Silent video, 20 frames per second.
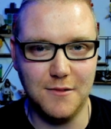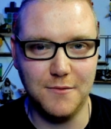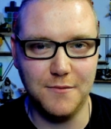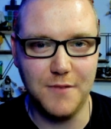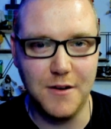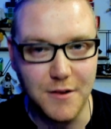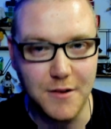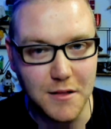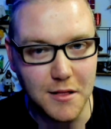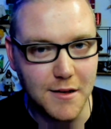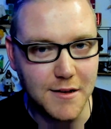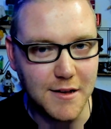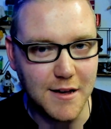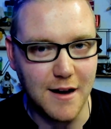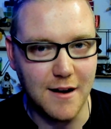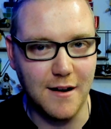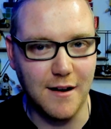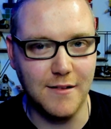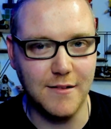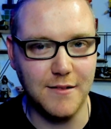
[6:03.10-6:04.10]
know, very
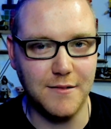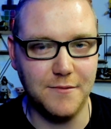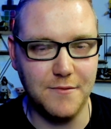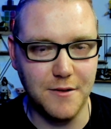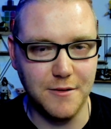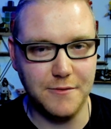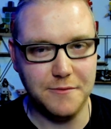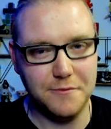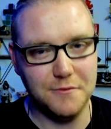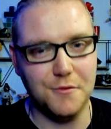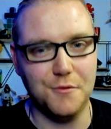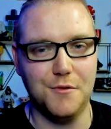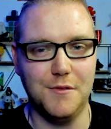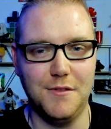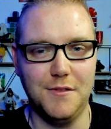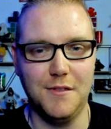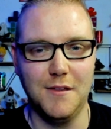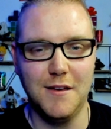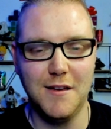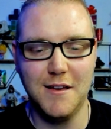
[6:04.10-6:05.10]
light-hearted, very
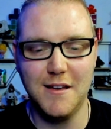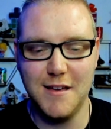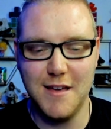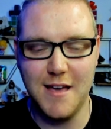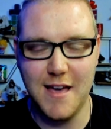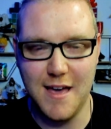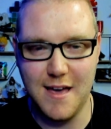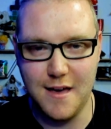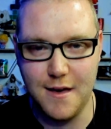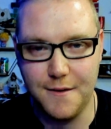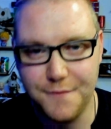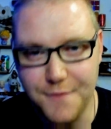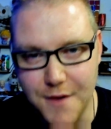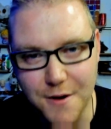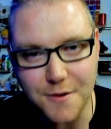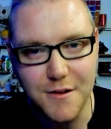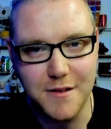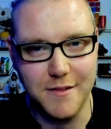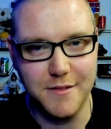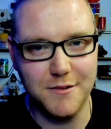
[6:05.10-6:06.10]
fun, uh,
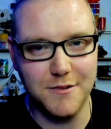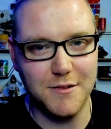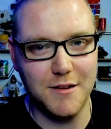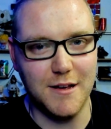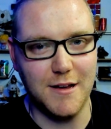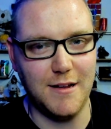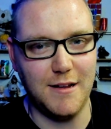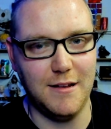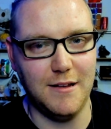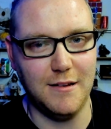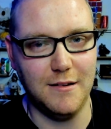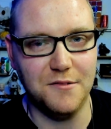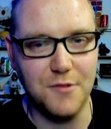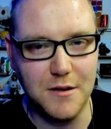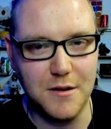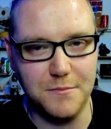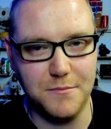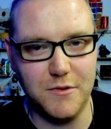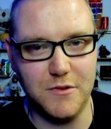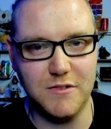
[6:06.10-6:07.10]
very entertaining,
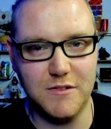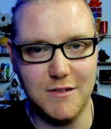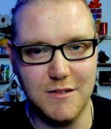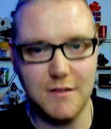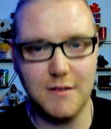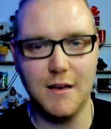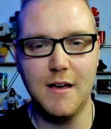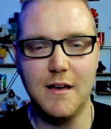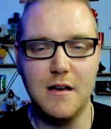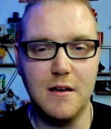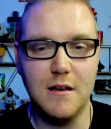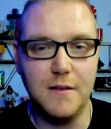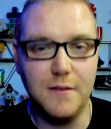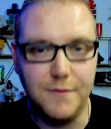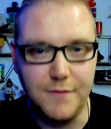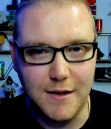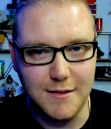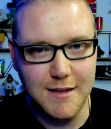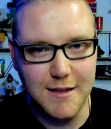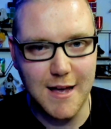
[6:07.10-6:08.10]
great music,
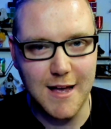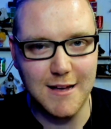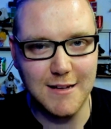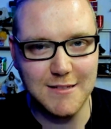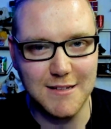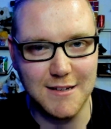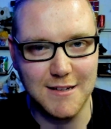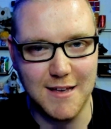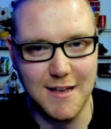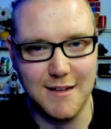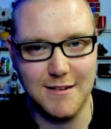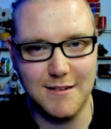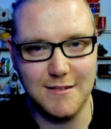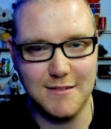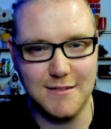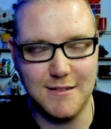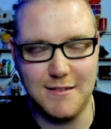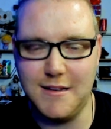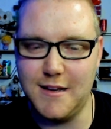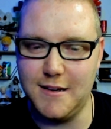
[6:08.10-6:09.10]
fantastic
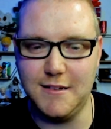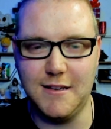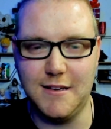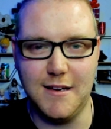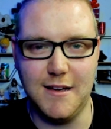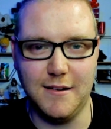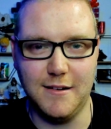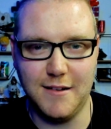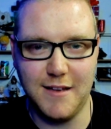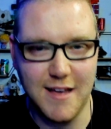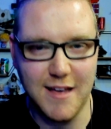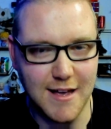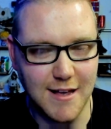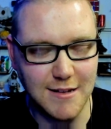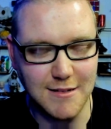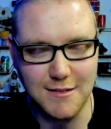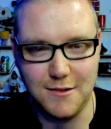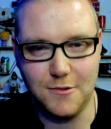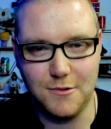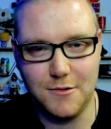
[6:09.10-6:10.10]
edits, and yet again,
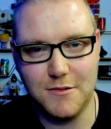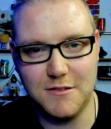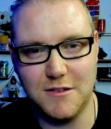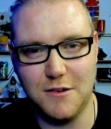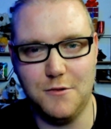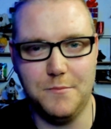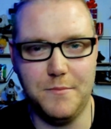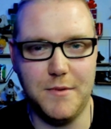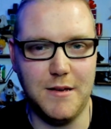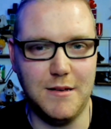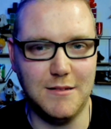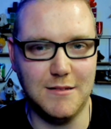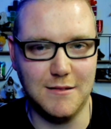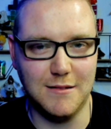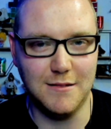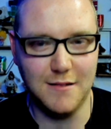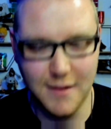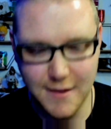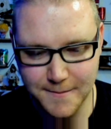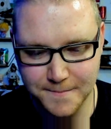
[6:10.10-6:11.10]
Cass looked so
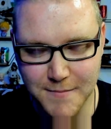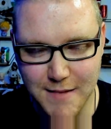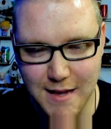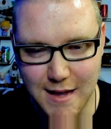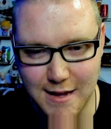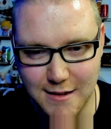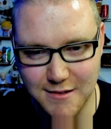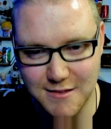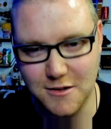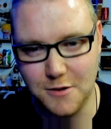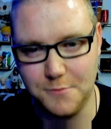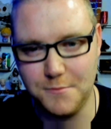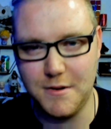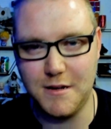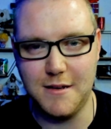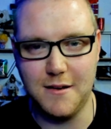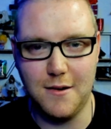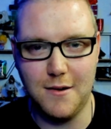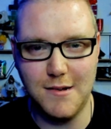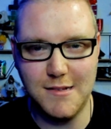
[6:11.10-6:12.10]
amazing, had so
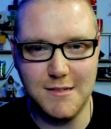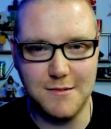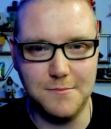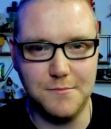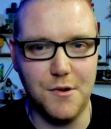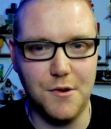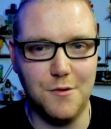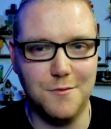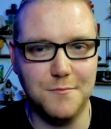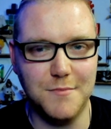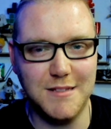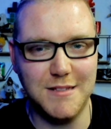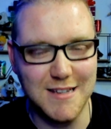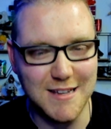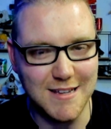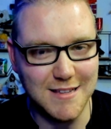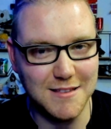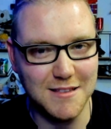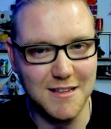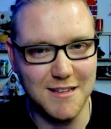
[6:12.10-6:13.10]
many awesome moments
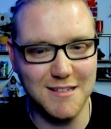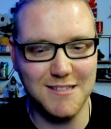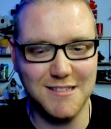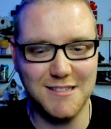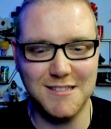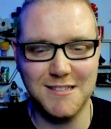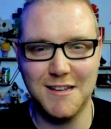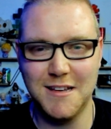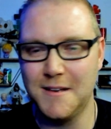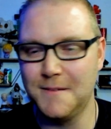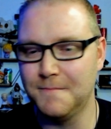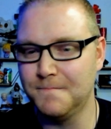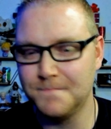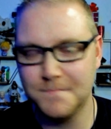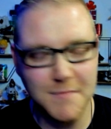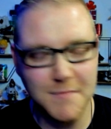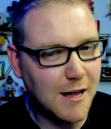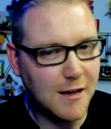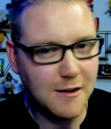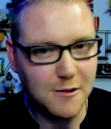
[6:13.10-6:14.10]
in this,
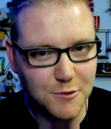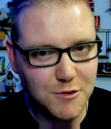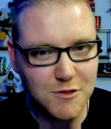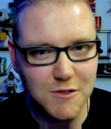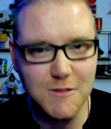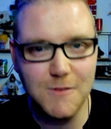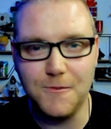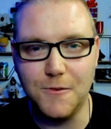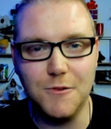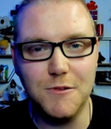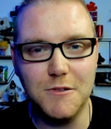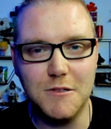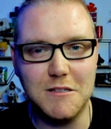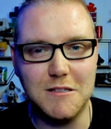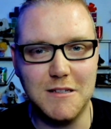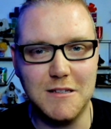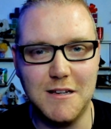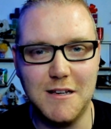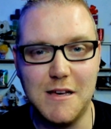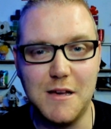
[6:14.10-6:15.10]
and it was just fun to
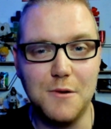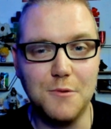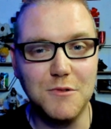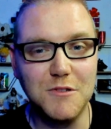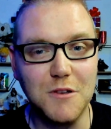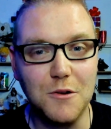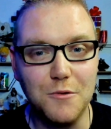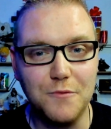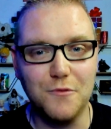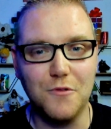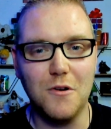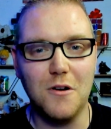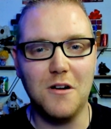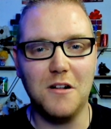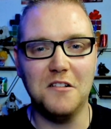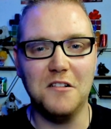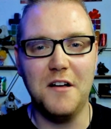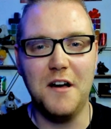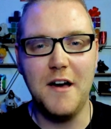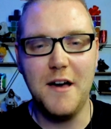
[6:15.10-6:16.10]
see. It was
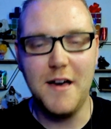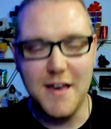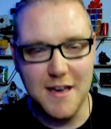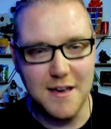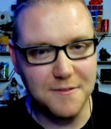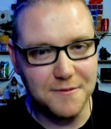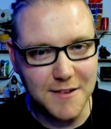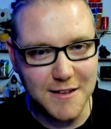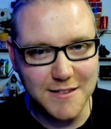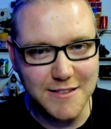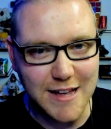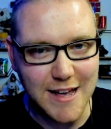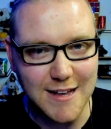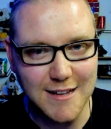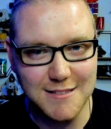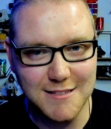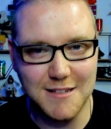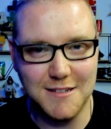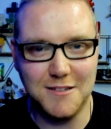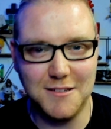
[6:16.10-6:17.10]
overall a
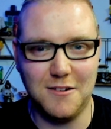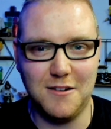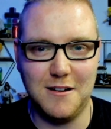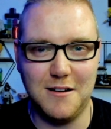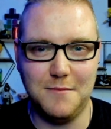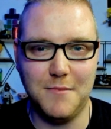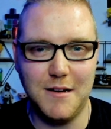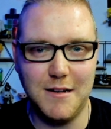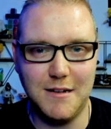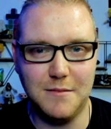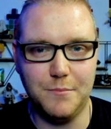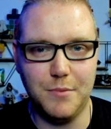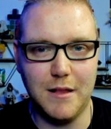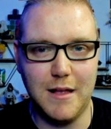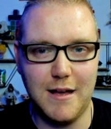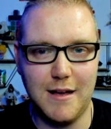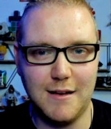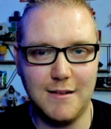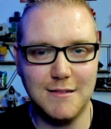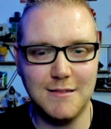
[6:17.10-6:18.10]
fantastic time. I had a
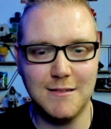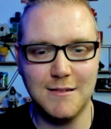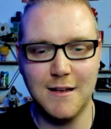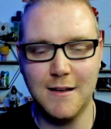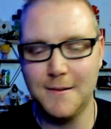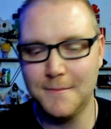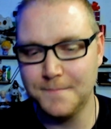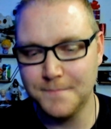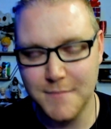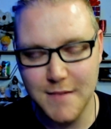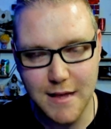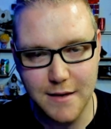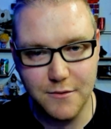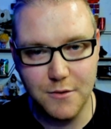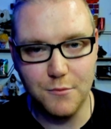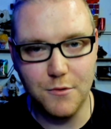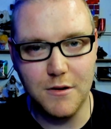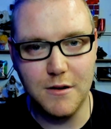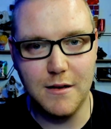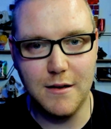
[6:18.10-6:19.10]
blast.
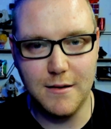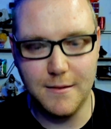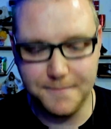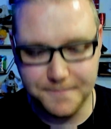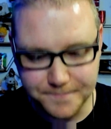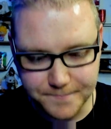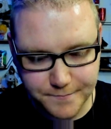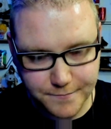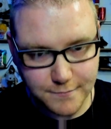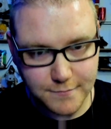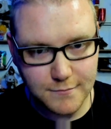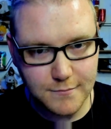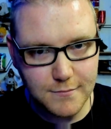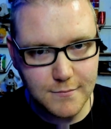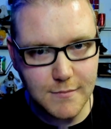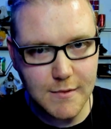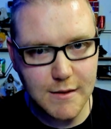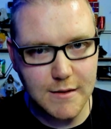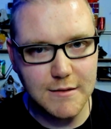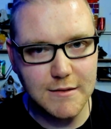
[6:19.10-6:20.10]
If you want to
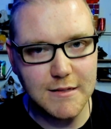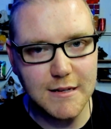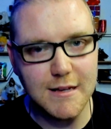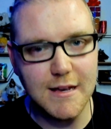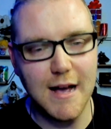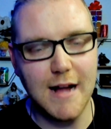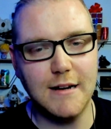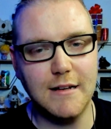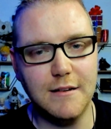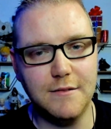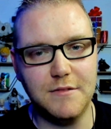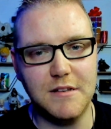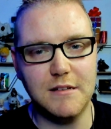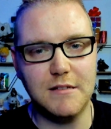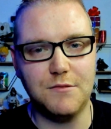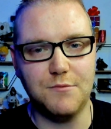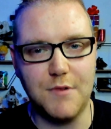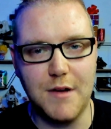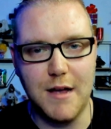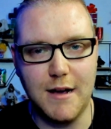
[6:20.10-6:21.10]
see any of
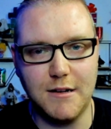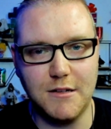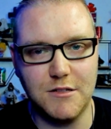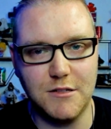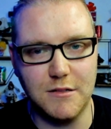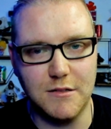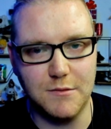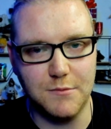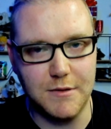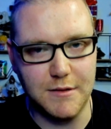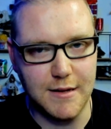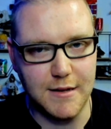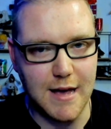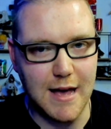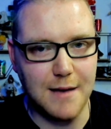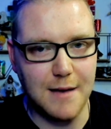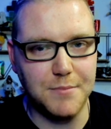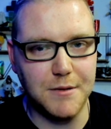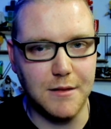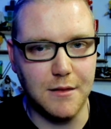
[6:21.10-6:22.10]
these reactions when they
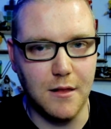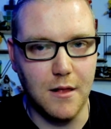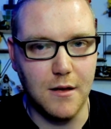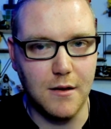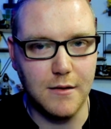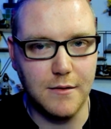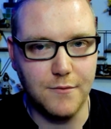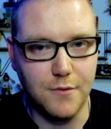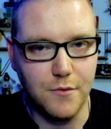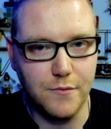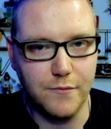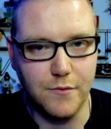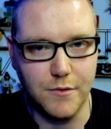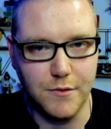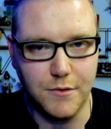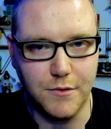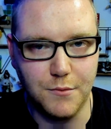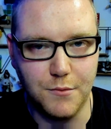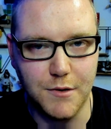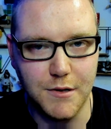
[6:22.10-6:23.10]
happen live over
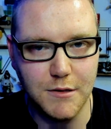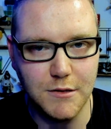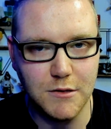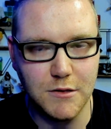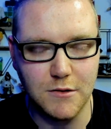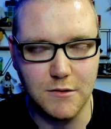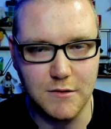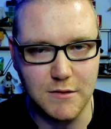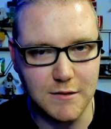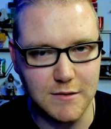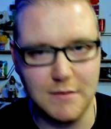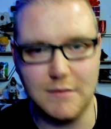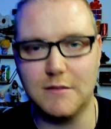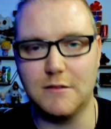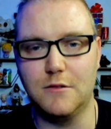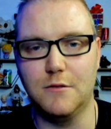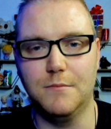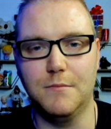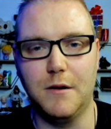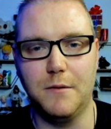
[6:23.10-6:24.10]
on Twitch because this
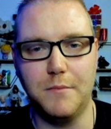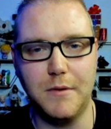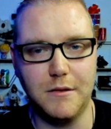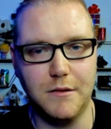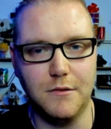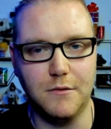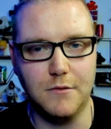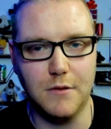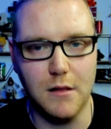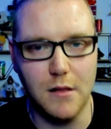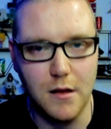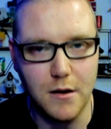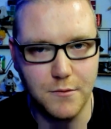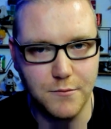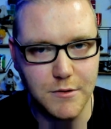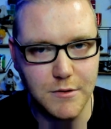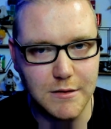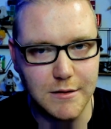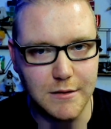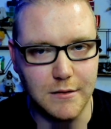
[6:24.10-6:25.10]
is something I've been doing a
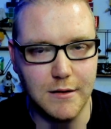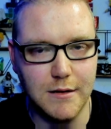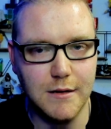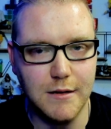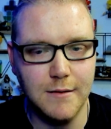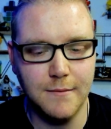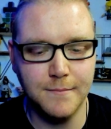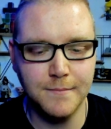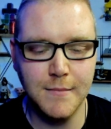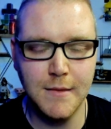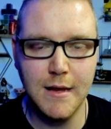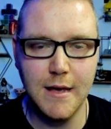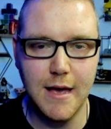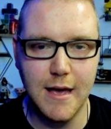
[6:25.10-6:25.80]
lot recently.